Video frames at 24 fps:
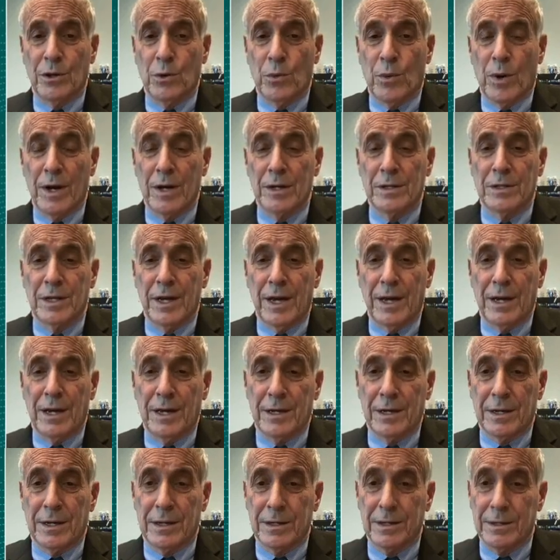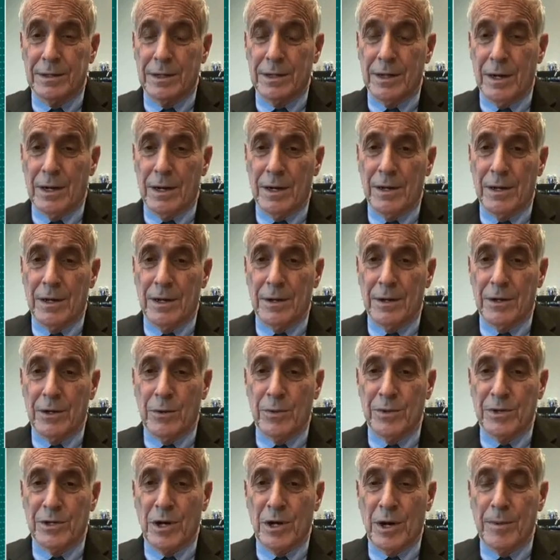you want to take
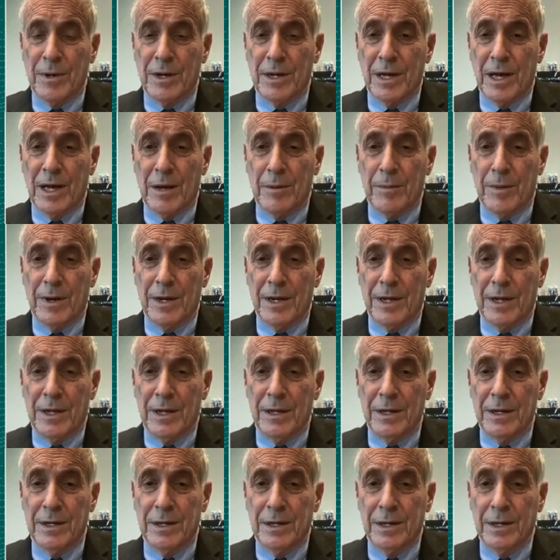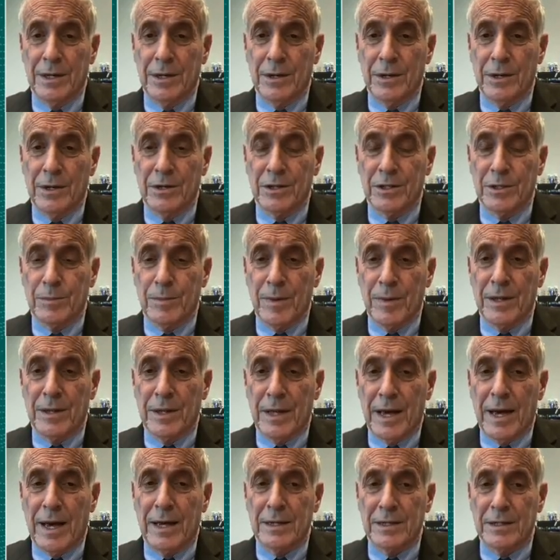your retirement account money,
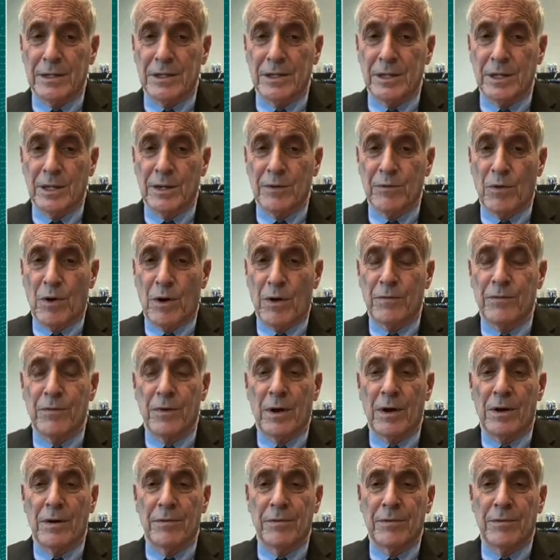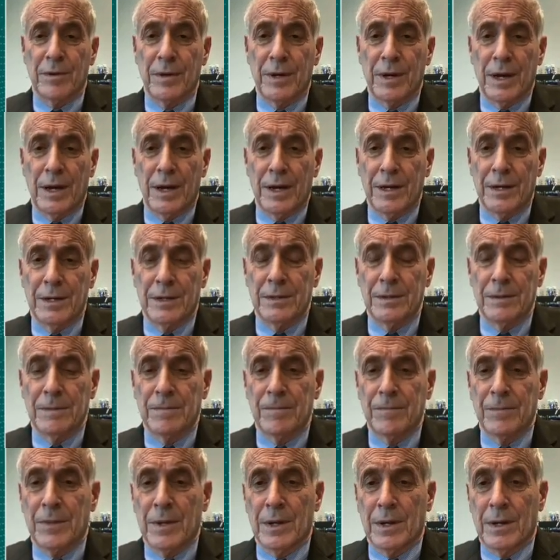spend that to live off of, and
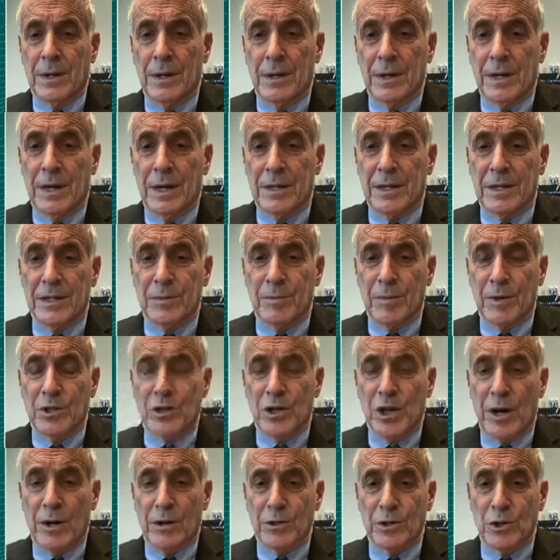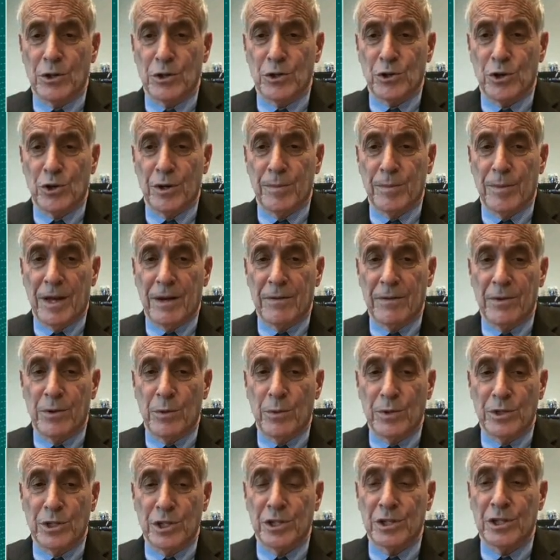get this much higher Social Security
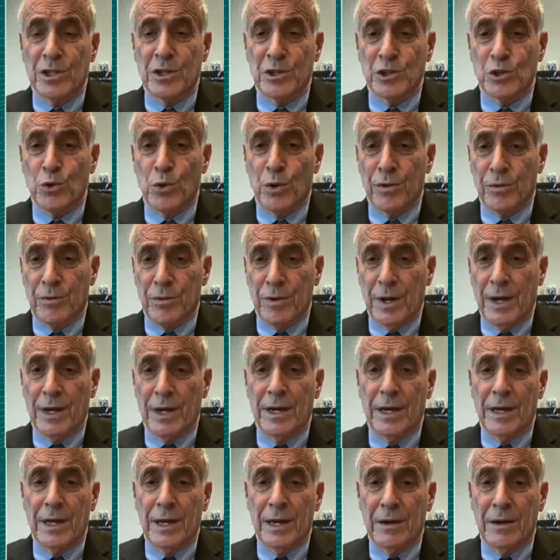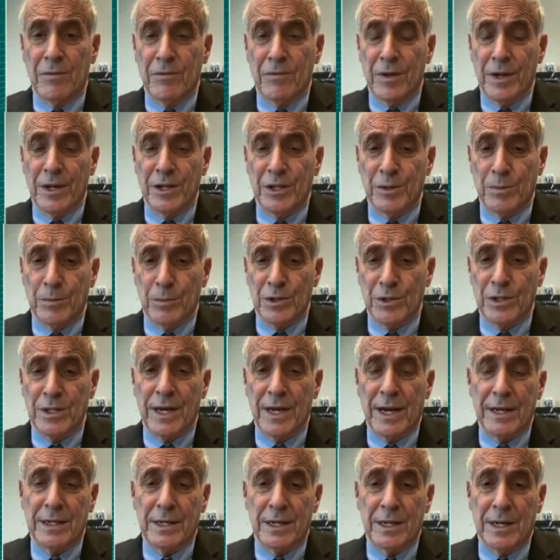benefit, which is a sure thing and inflation
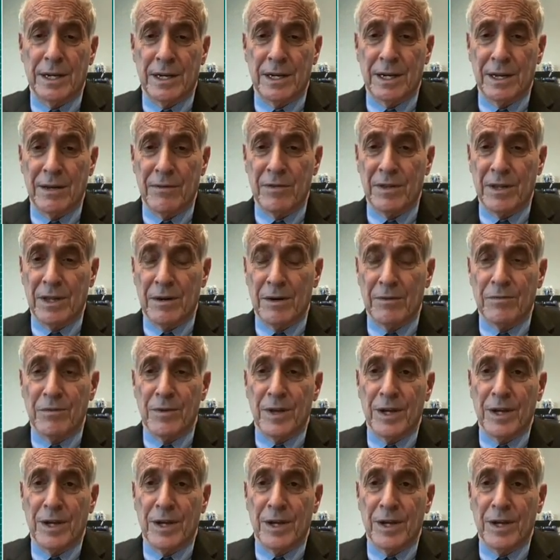protected. And given that